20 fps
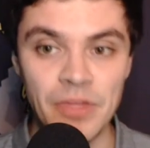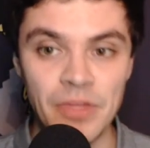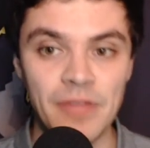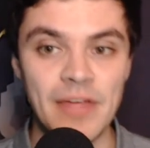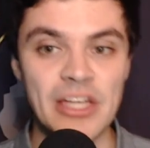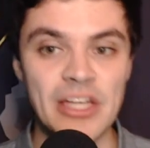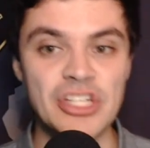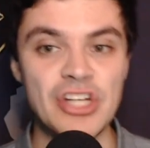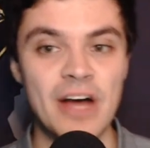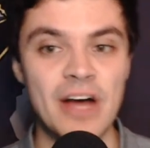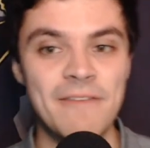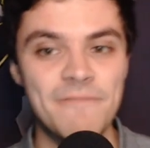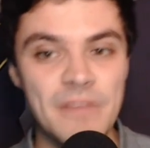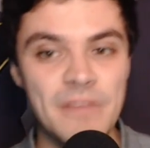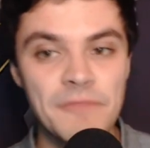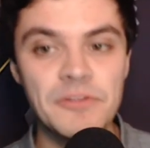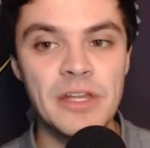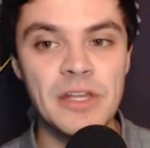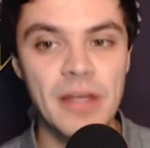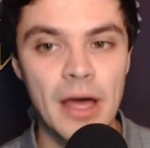they shot
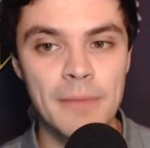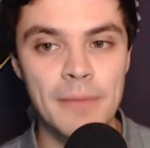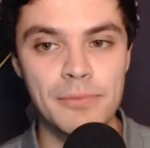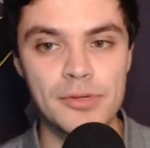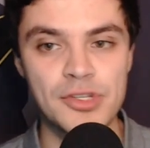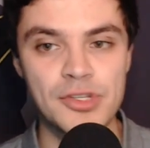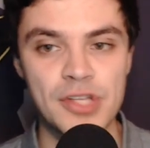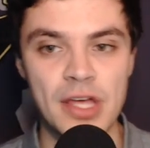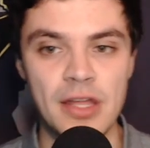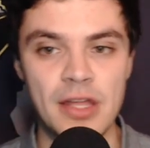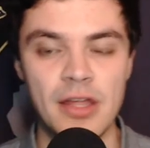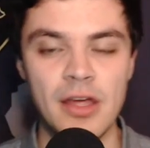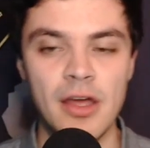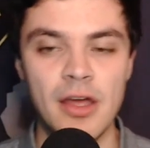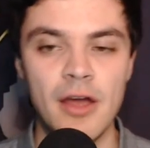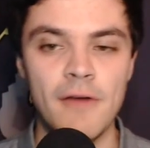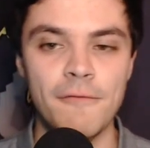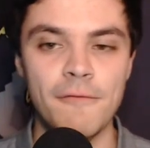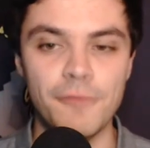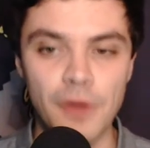59%
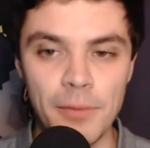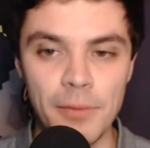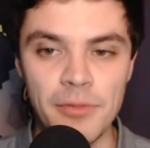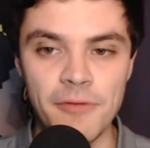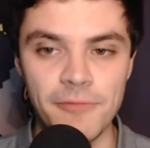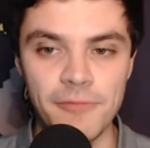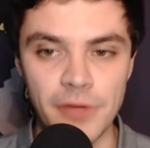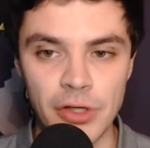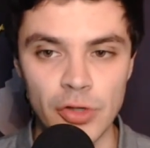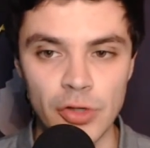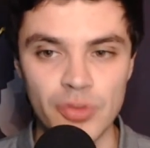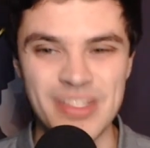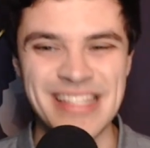from the field,